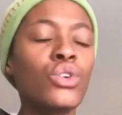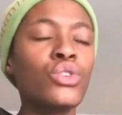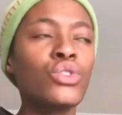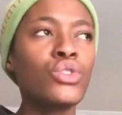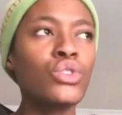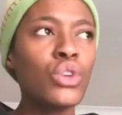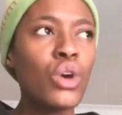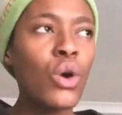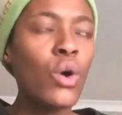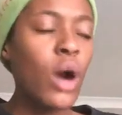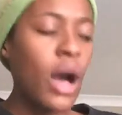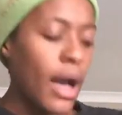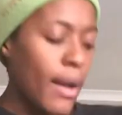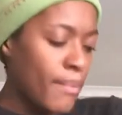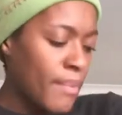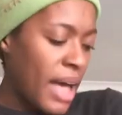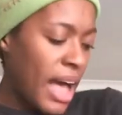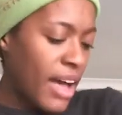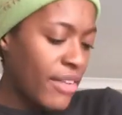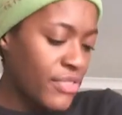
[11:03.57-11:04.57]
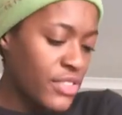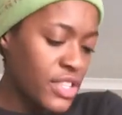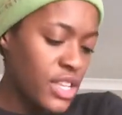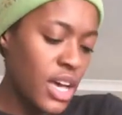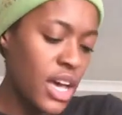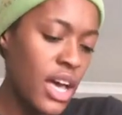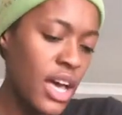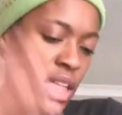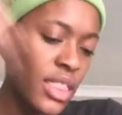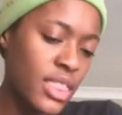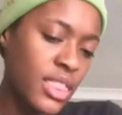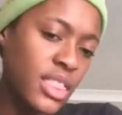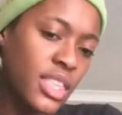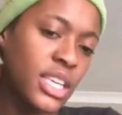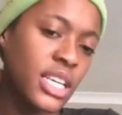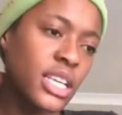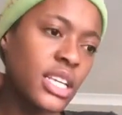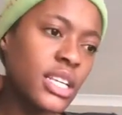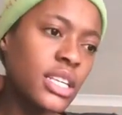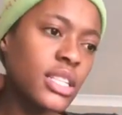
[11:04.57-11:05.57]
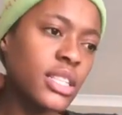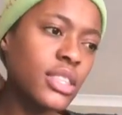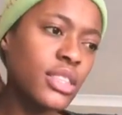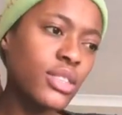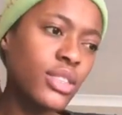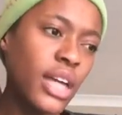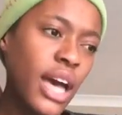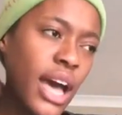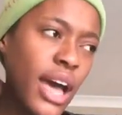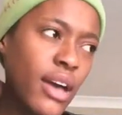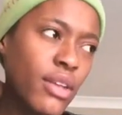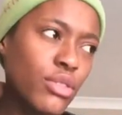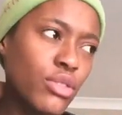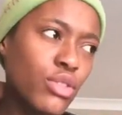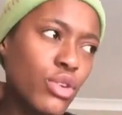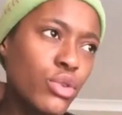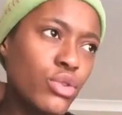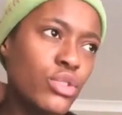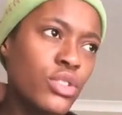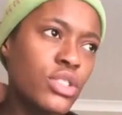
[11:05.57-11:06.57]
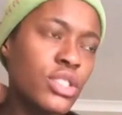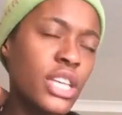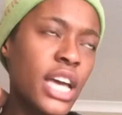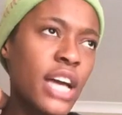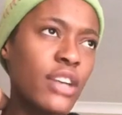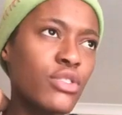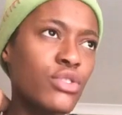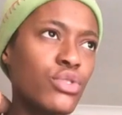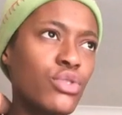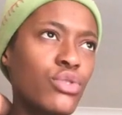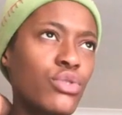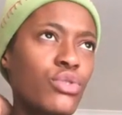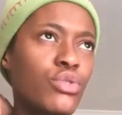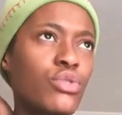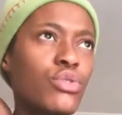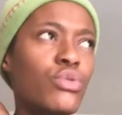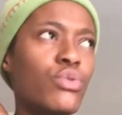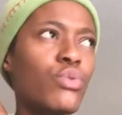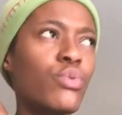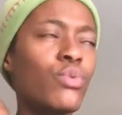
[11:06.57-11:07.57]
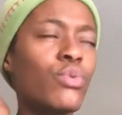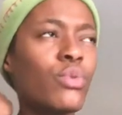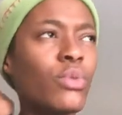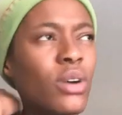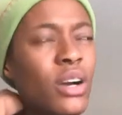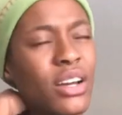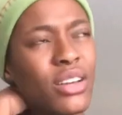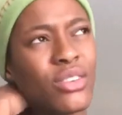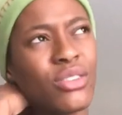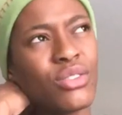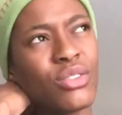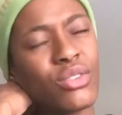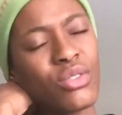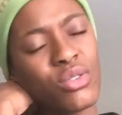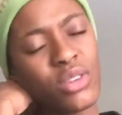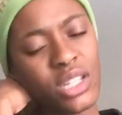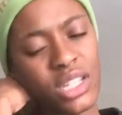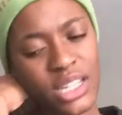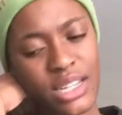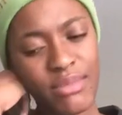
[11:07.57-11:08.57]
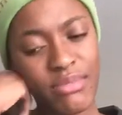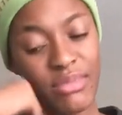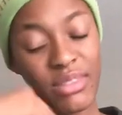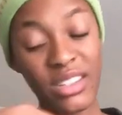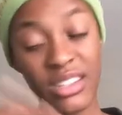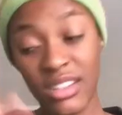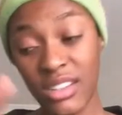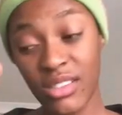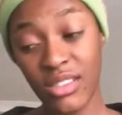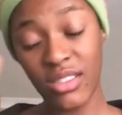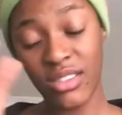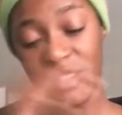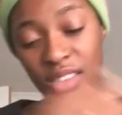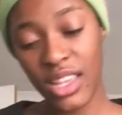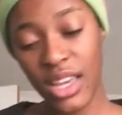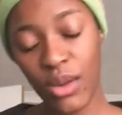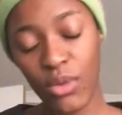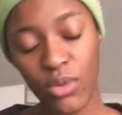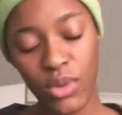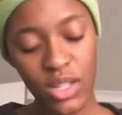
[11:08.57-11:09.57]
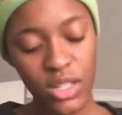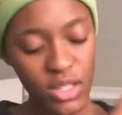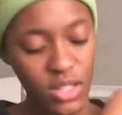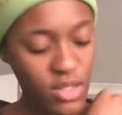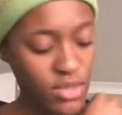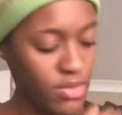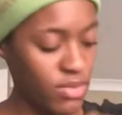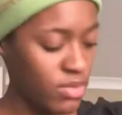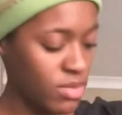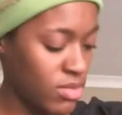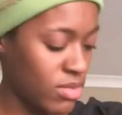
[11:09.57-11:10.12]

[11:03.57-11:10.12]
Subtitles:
So after those tattoos, I don't know what number that was.